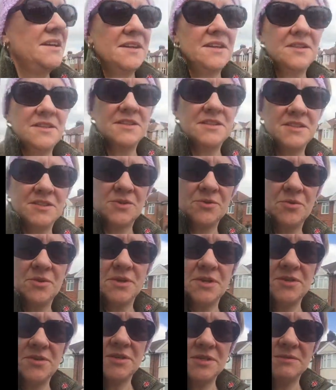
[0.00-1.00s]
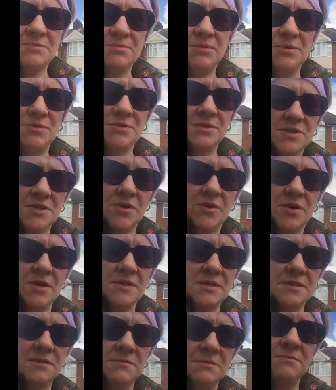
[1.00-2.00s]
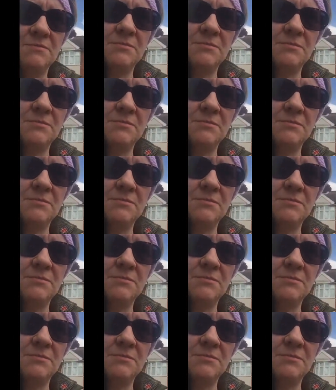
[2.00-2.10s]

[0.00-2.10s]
there's quite nice blue skies in